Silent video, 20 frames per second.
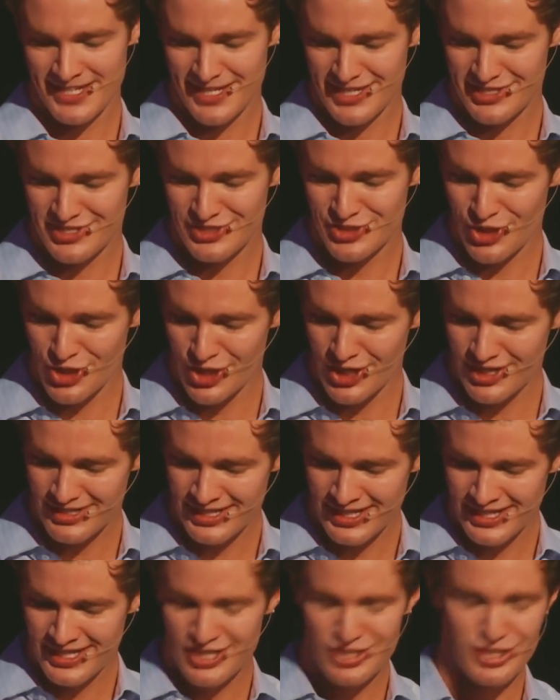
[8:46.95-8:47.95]
It's
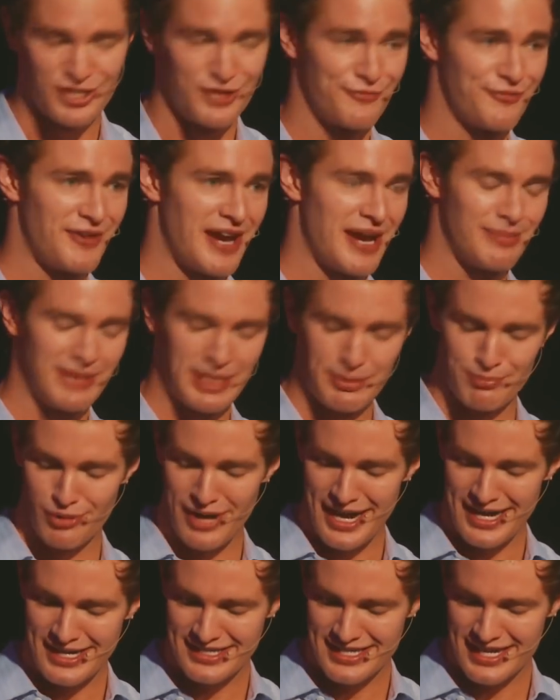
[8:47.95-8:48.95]
not due to family
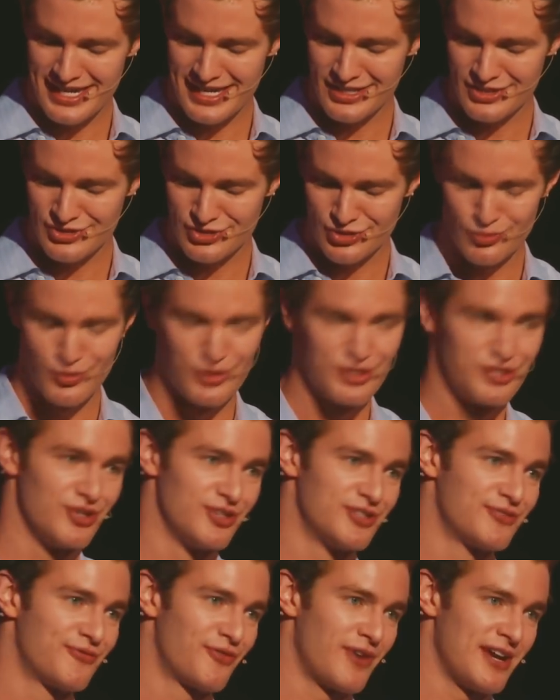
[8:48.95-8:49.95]
breakdowns or
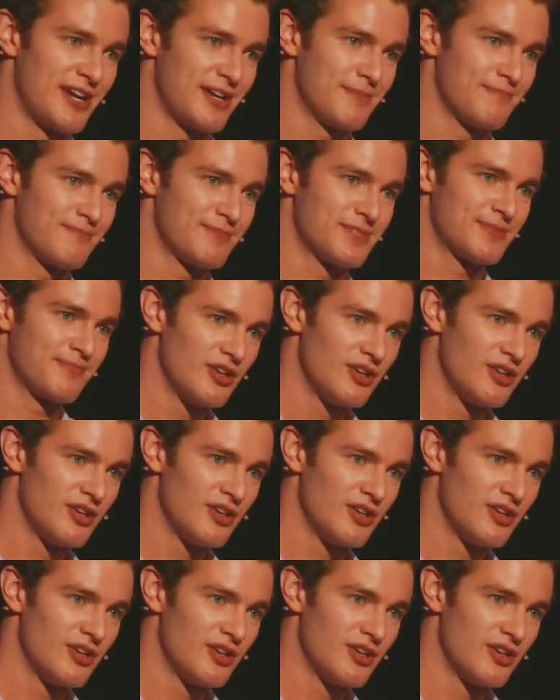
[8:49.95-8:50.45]
reduced freedoms.